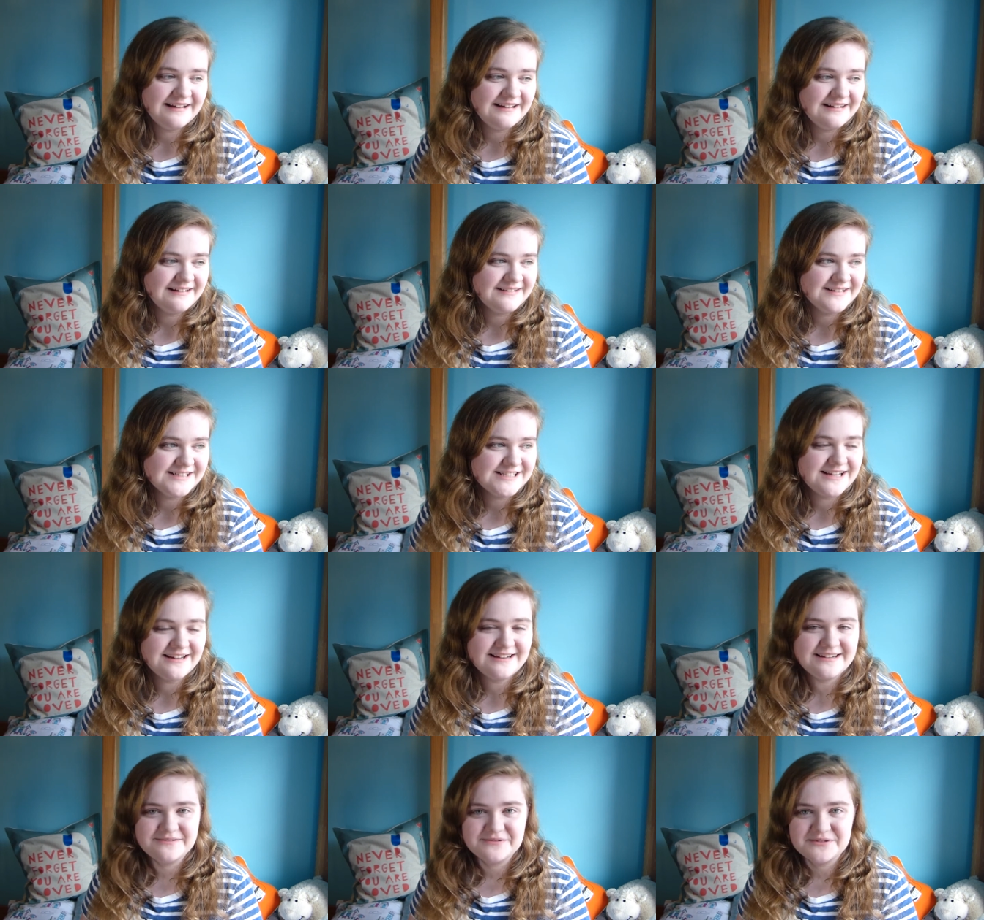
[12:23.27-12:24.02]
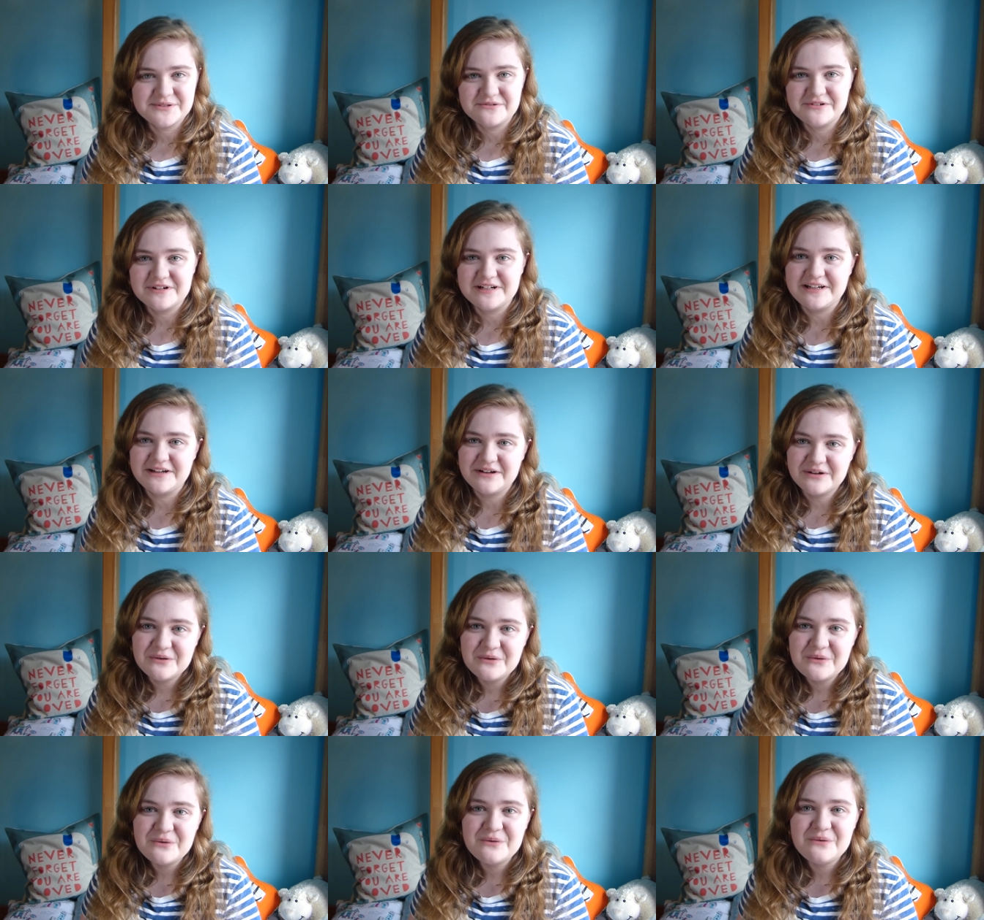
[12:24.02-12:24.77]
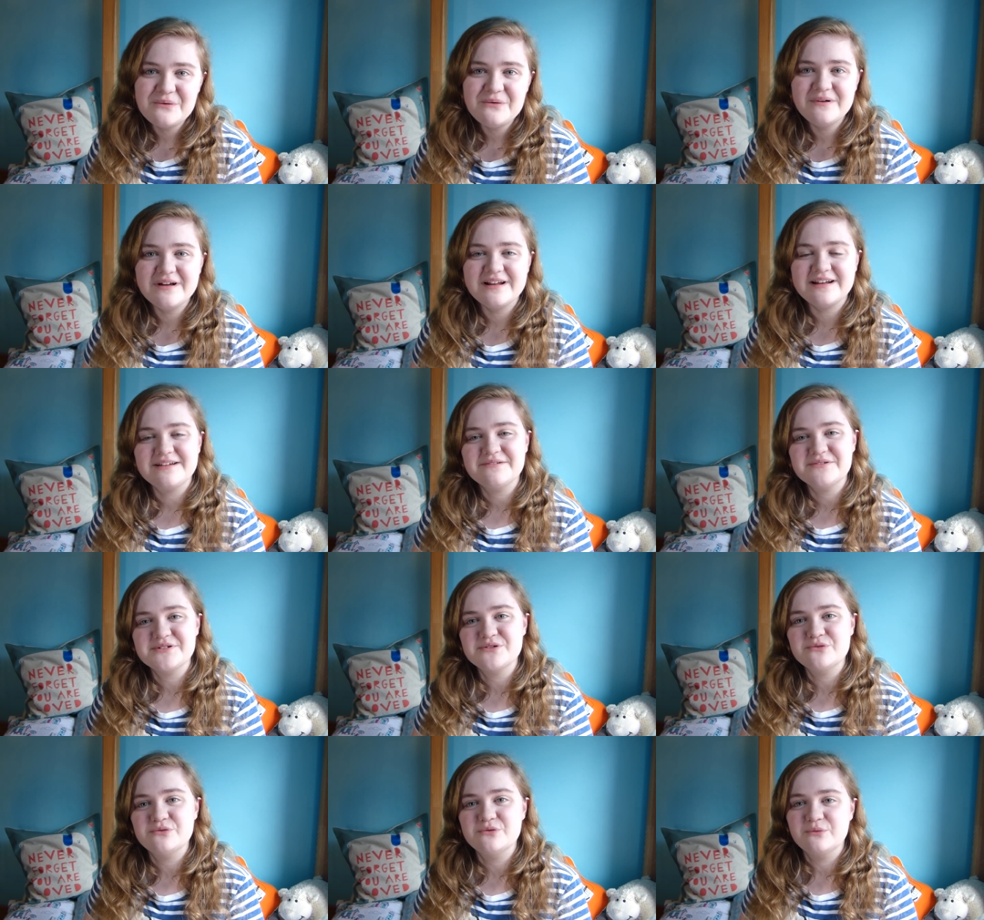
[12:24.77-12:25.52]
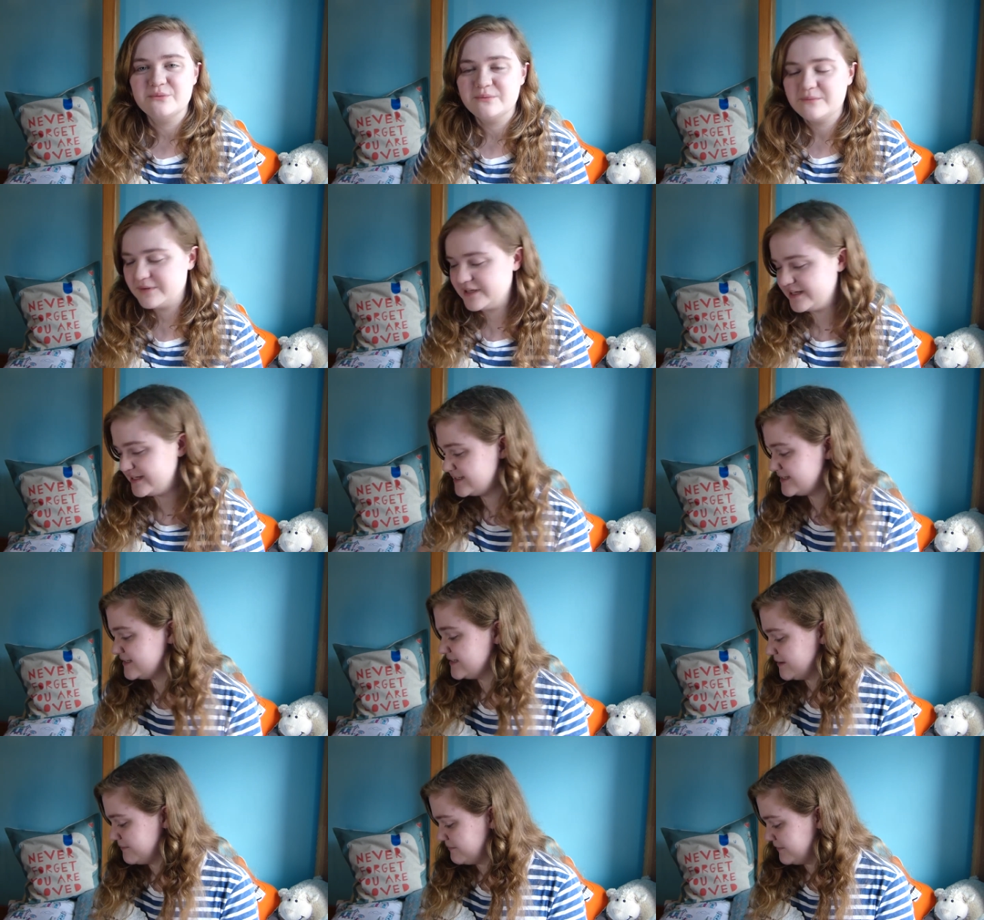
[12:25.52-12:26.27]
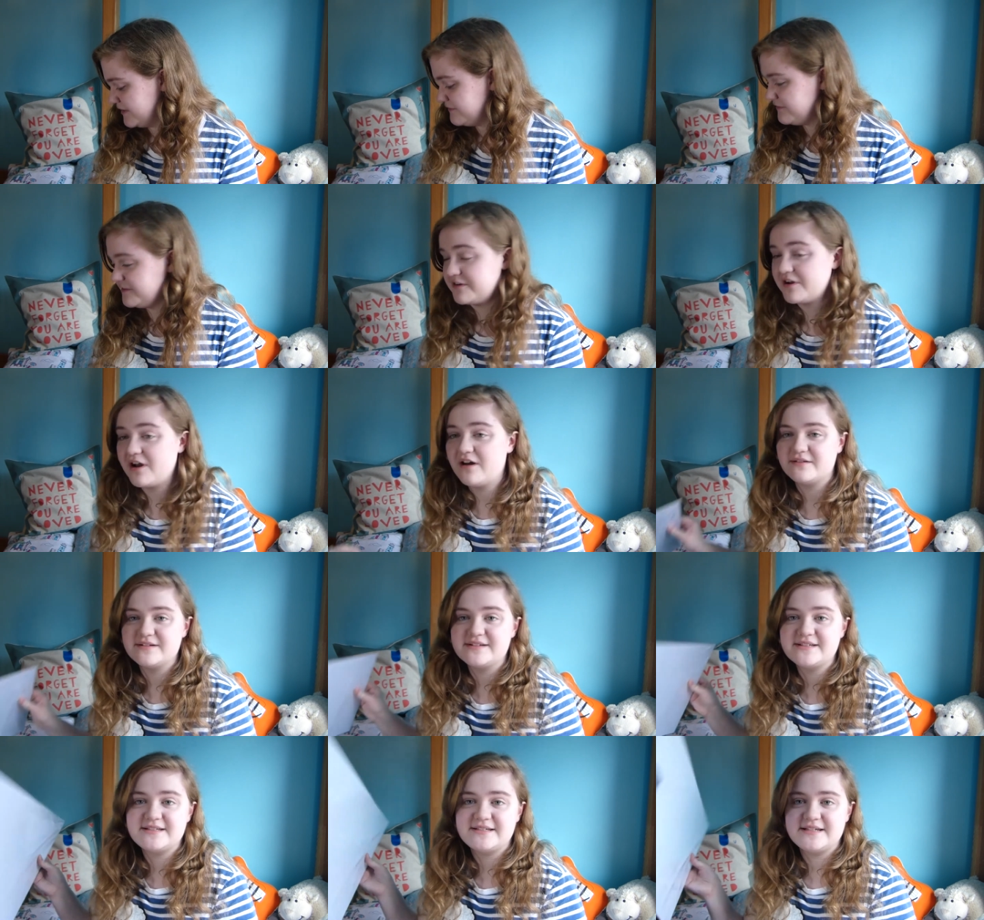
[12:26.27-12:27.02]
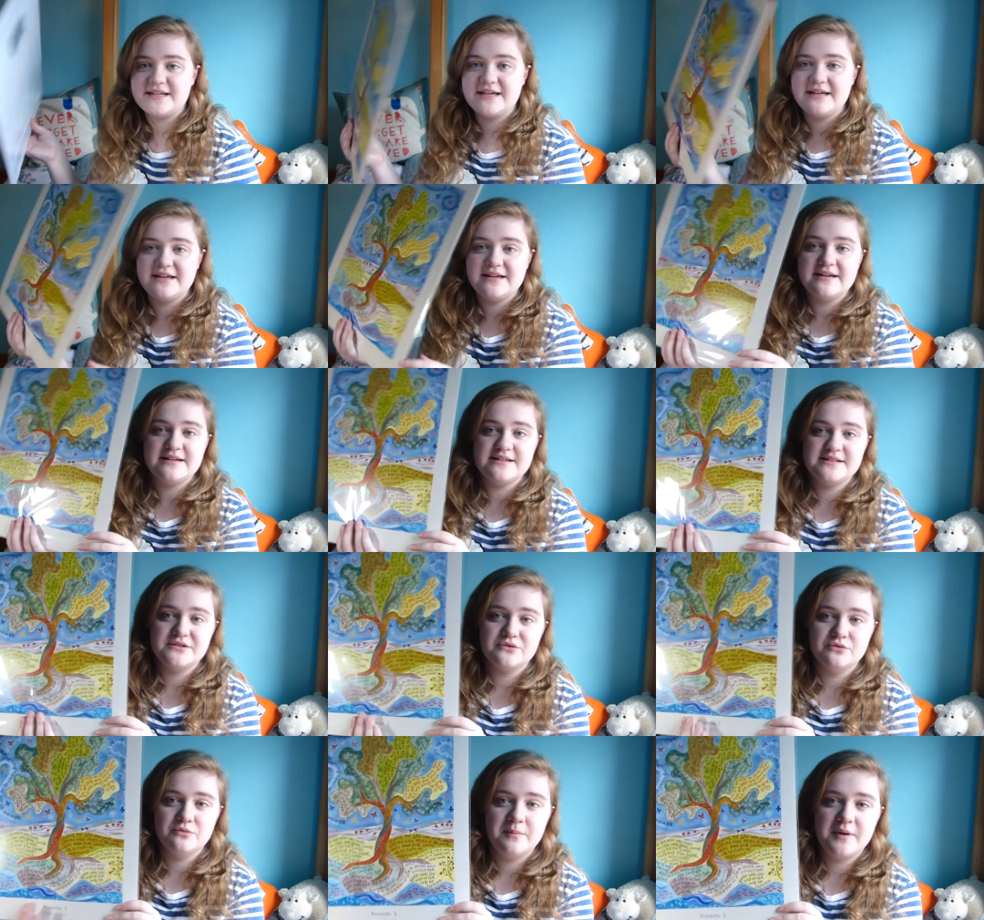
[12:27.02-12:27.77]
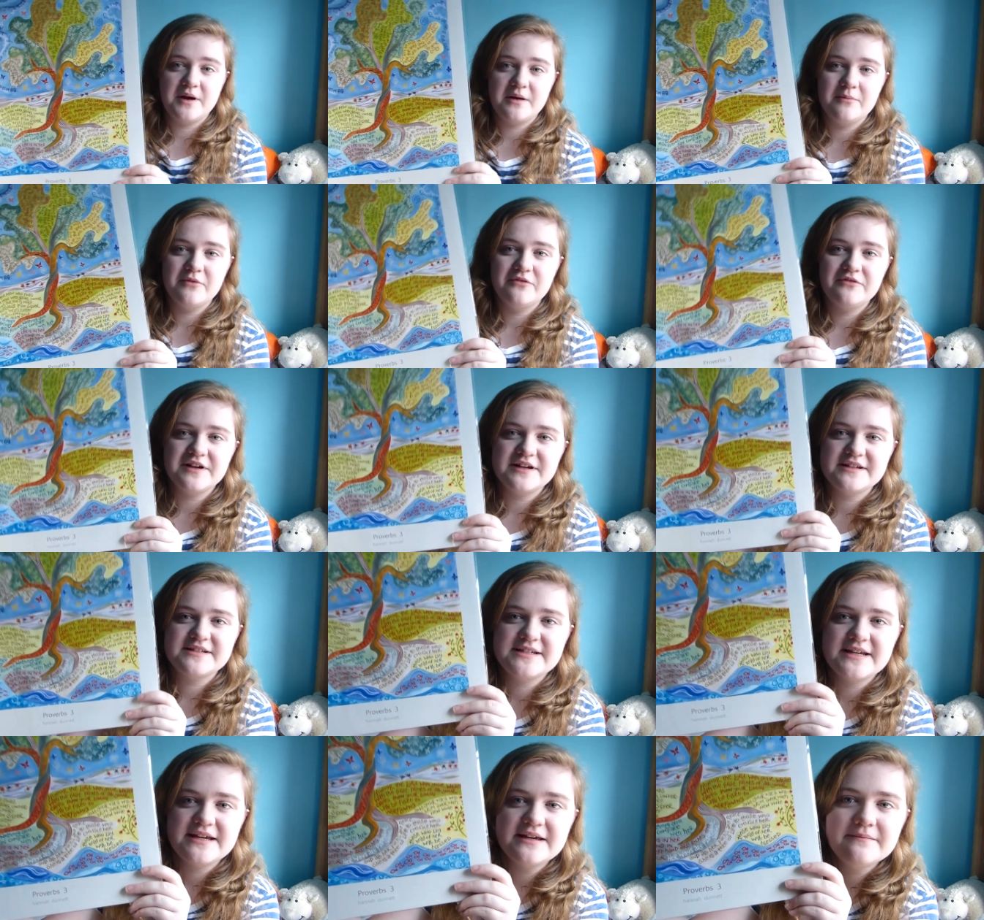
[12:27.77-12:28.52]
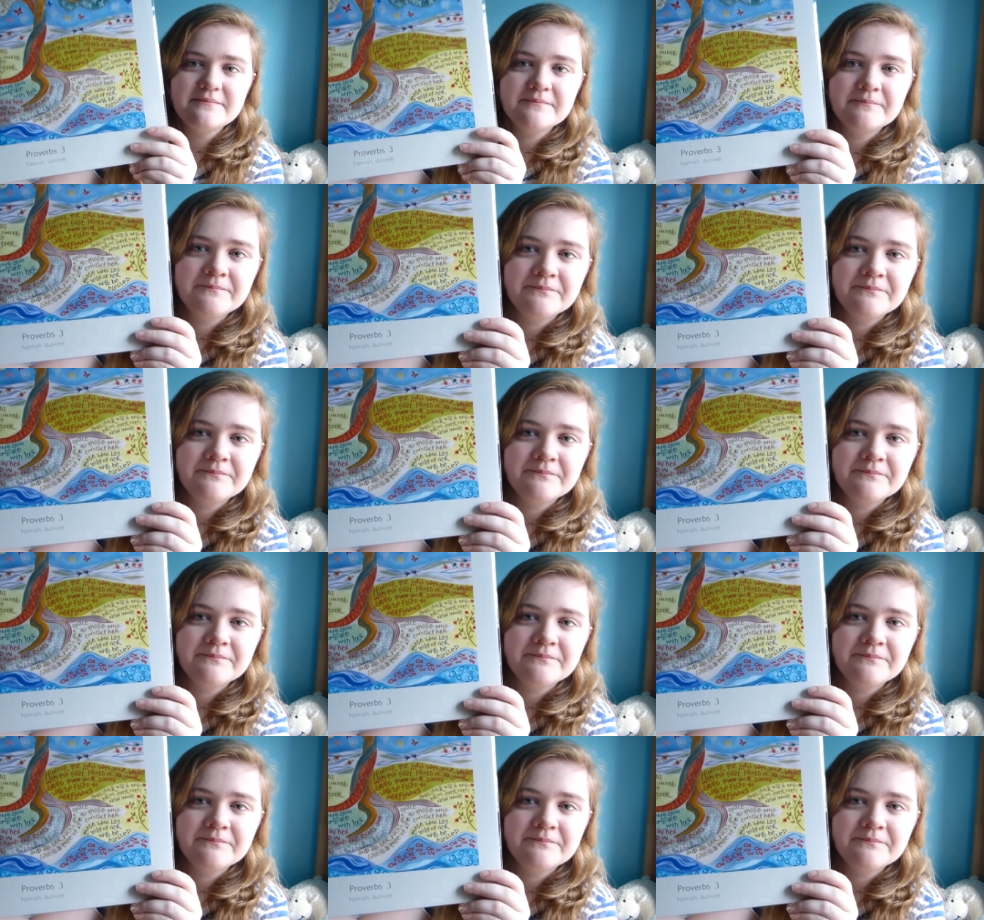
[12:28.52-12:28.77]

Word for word: and I was like it was really cool and it was all it's um if you can't see it's all Bible versey